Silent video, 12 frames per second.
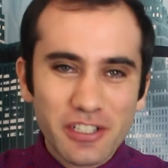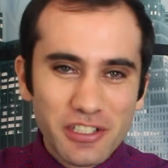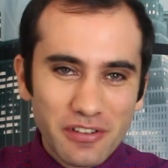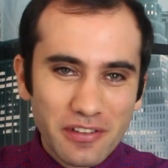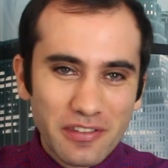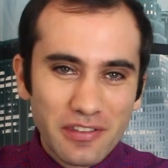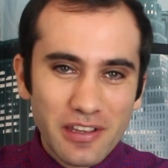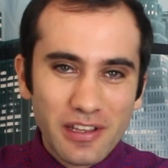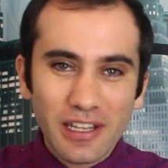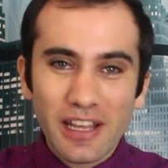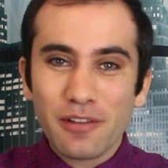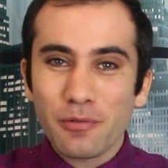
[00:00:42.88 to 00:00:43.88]
insurance
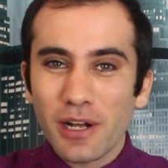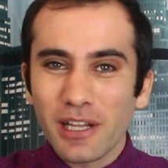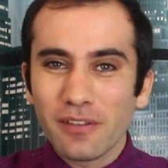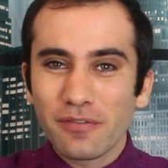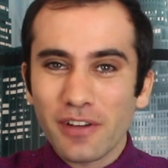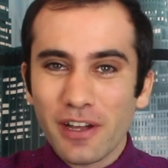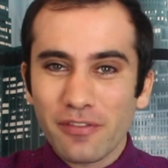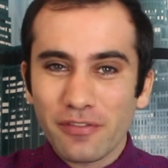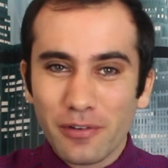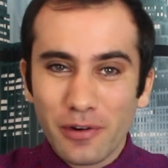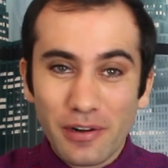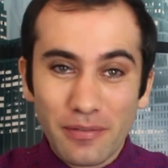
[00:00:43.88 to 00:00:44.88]
deal I qualify
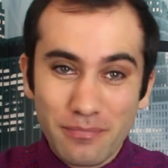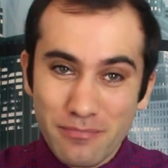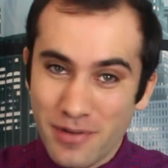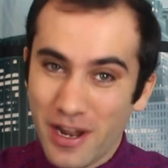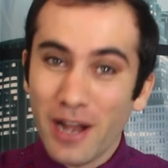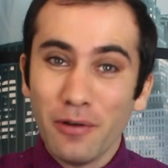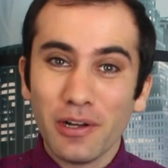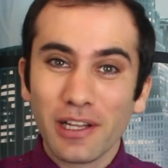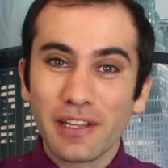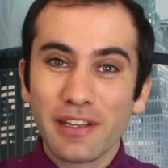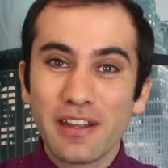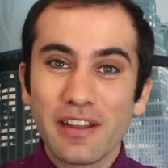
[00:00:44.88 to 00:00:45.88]
for? Now
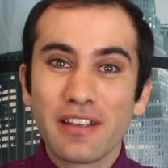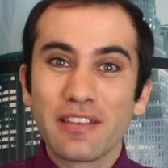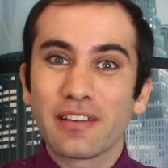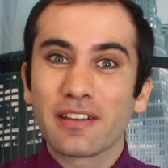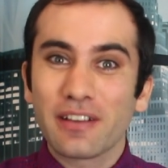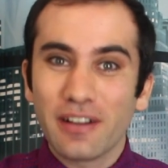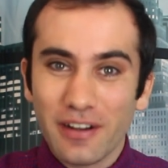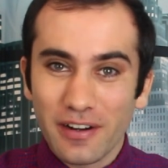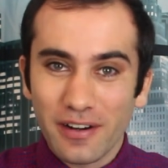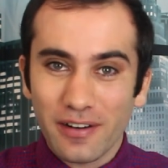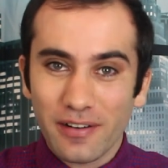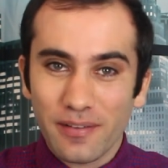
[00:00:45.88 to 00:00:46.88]
all I need is a
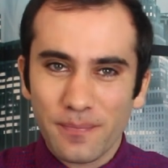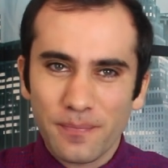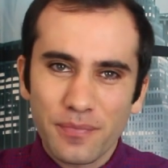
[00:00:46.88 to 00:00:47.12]
car.